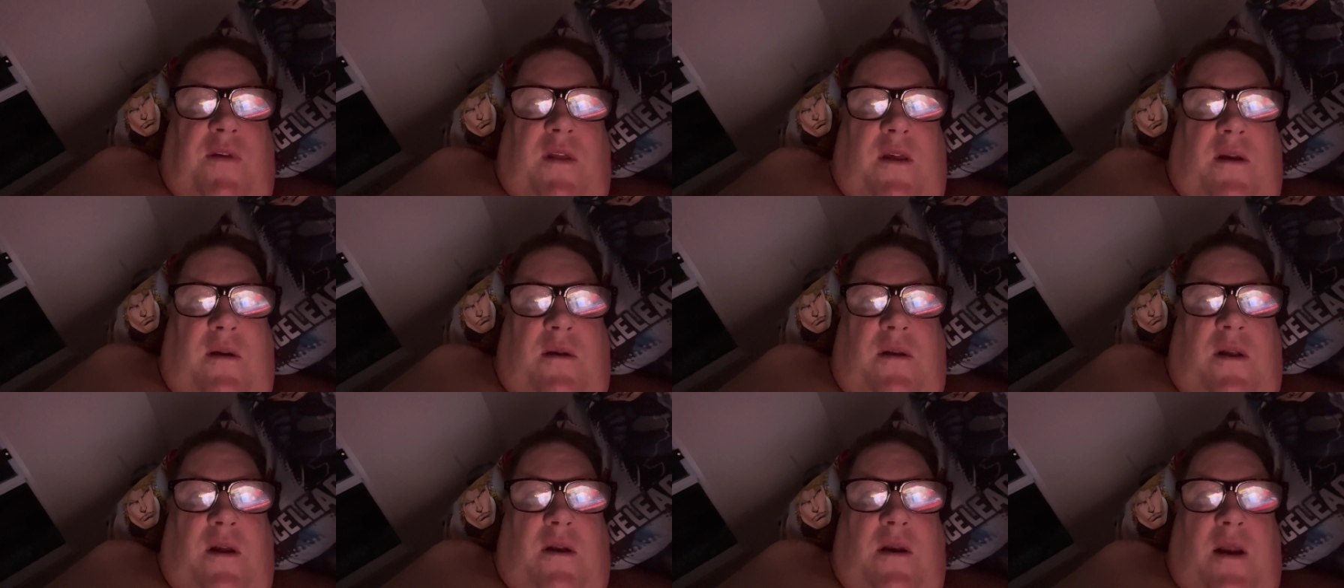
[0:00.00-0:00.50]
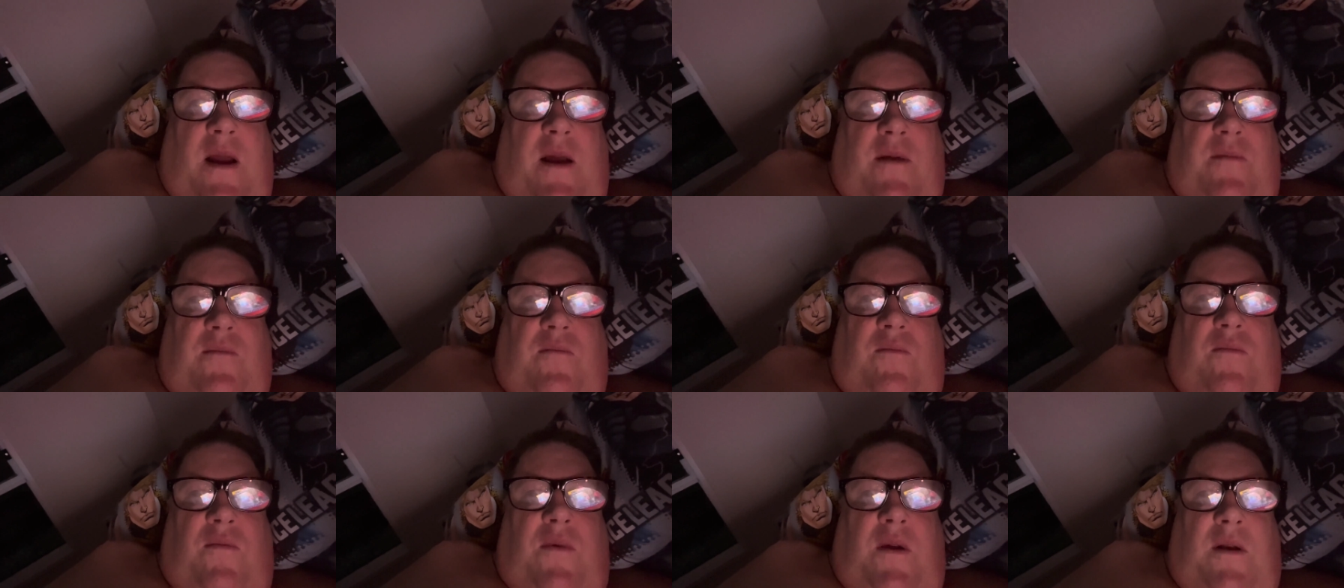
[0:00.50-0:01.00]

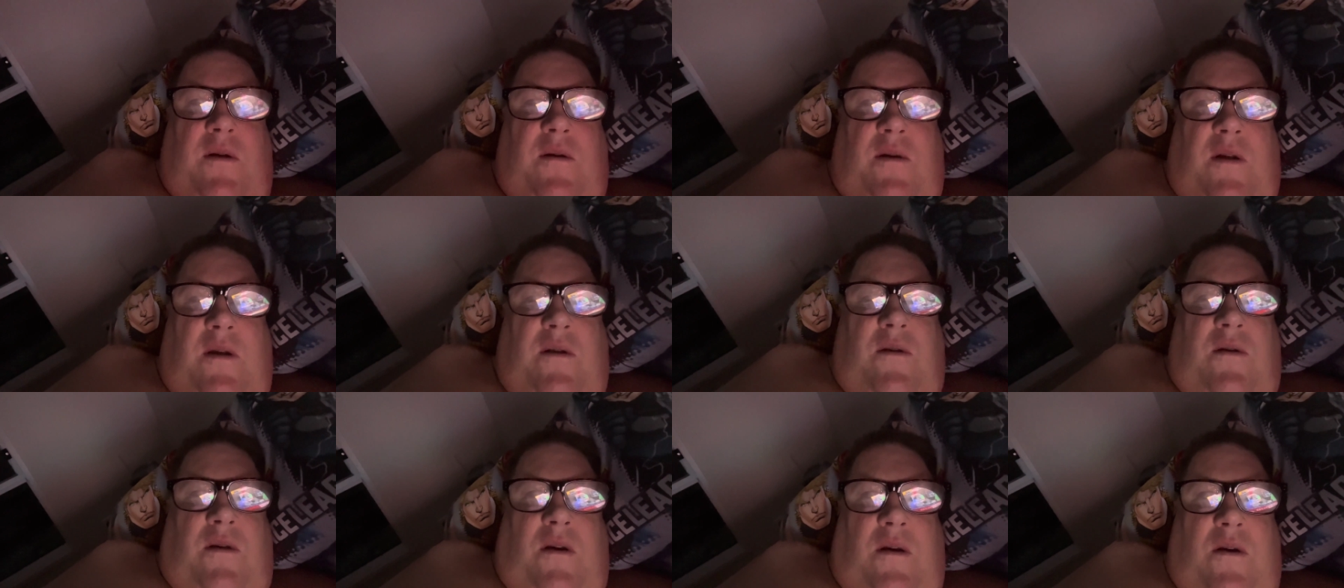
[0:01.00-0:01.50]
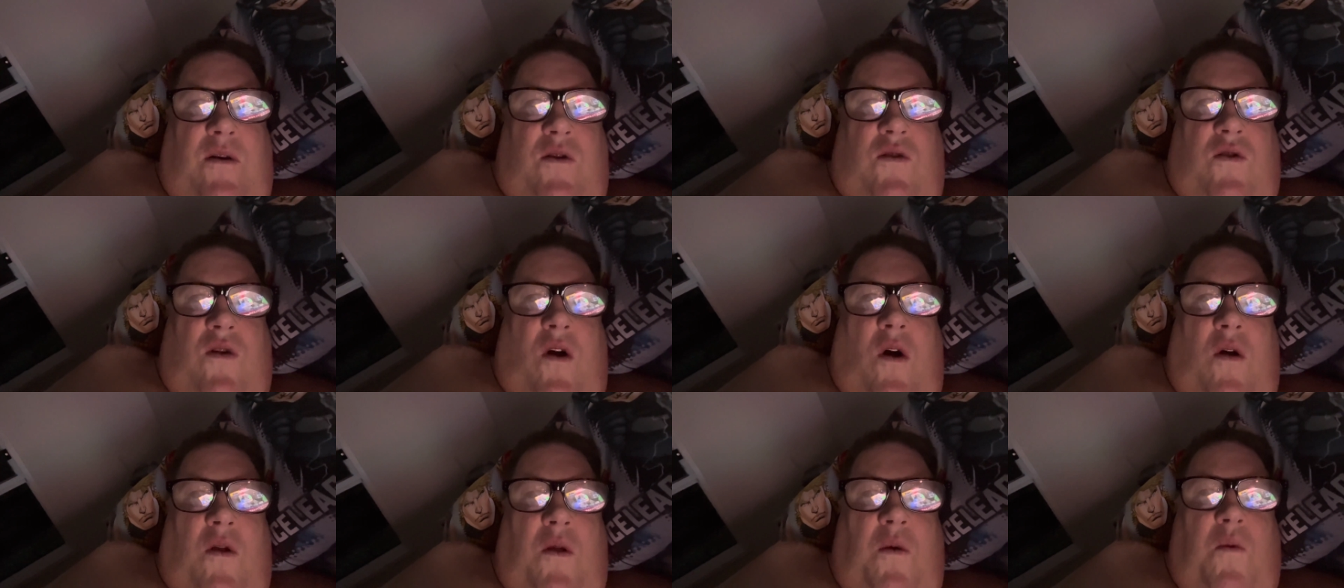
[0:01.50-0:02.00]
that
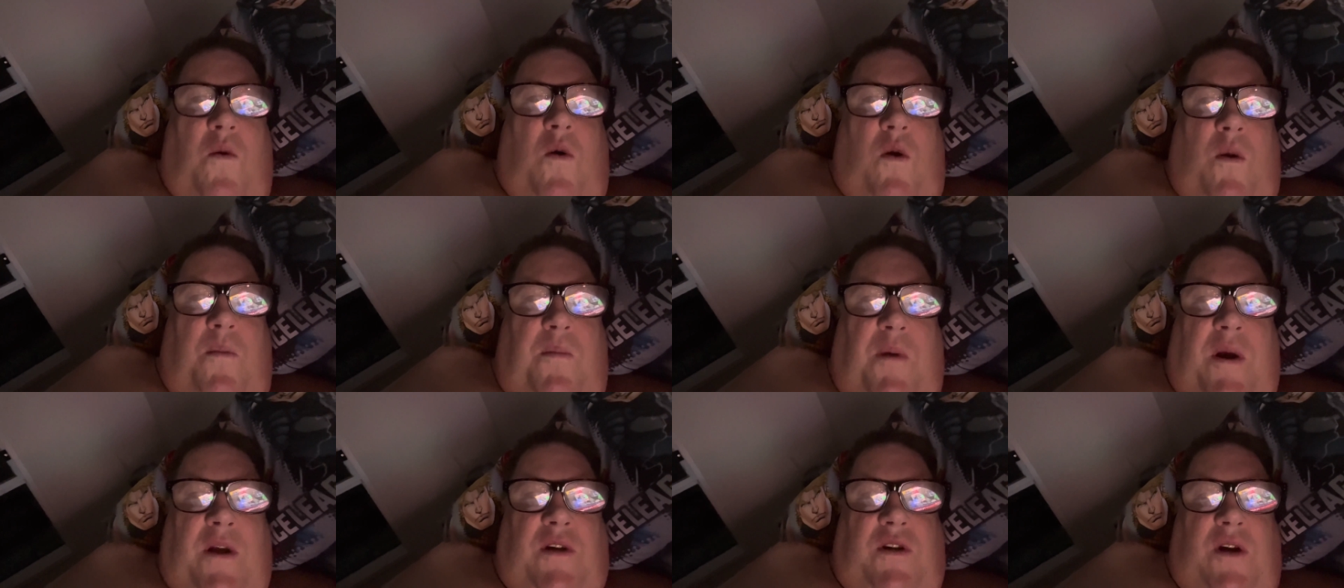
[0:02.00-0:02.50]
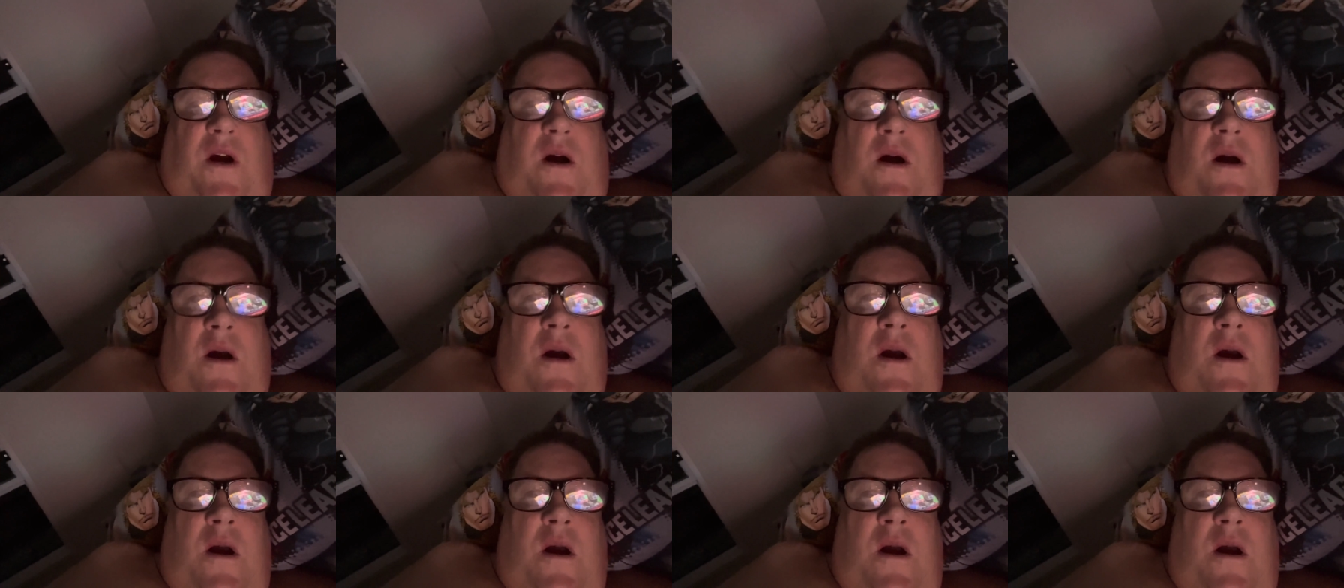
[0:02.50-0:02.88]
control the water pressure.